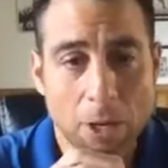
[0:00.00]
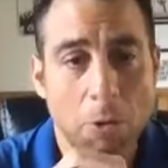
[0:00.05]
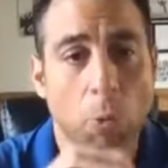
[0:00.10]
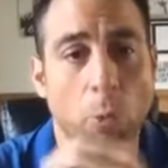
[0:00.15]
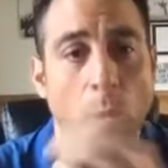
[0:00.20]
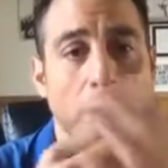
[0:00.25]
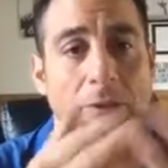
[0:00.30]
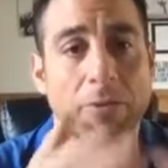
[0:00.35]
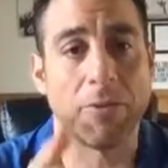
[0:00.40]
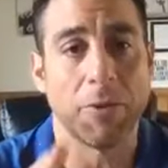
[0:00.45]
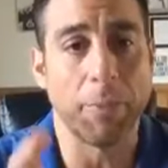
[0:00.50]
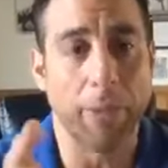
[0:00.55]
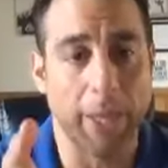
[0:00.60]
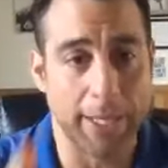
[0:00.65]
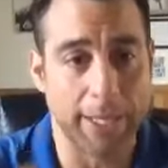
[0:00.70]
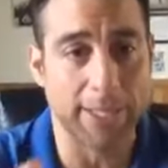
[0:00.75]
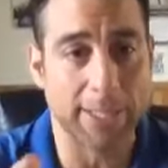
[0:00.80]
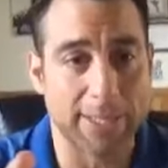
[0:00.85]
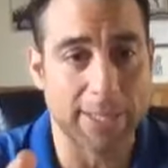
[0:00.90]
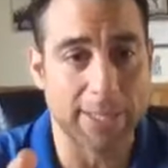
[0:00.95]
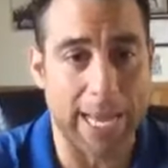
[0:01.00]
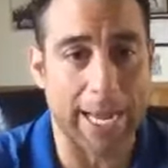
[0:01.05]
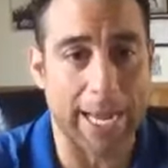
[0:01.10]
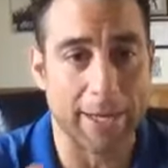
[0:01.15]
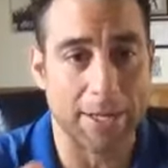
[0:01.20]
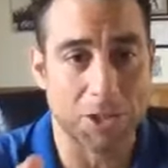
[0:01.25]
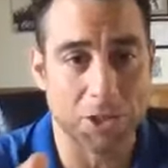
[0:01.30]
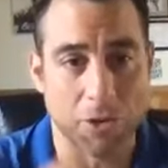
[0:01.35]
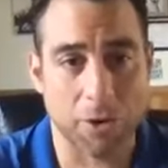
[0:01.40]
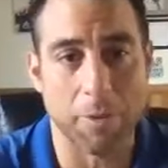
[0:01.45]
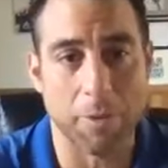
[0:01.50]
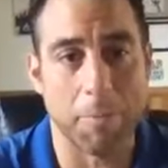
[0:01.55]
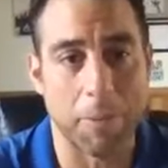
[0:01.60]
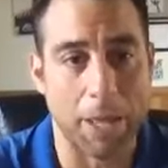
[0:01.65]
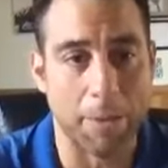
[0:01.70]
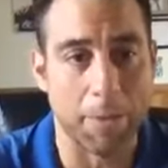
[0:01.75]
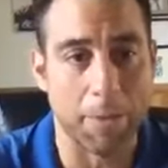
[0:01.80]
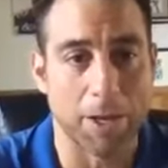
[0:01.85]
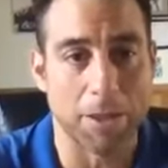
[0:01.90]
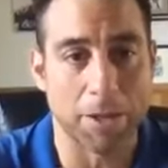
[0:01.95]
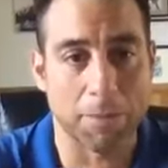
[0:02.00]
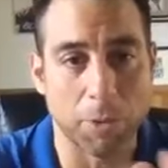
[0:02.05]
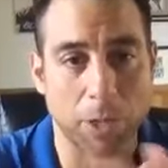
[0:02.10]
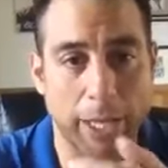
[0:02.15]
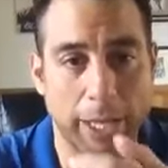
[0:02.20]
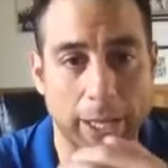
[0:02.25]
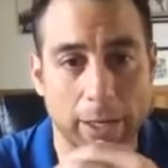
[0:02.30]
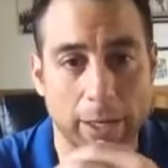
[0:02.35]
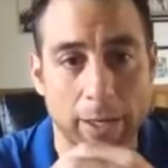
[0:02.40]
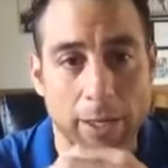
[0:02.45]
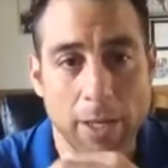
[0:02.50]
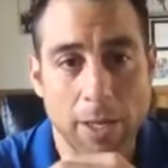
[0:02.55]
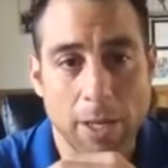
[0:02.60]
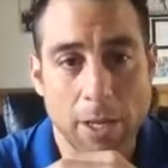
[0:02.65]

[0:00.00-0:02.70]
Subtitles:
One of them is that screaming baby on the plane.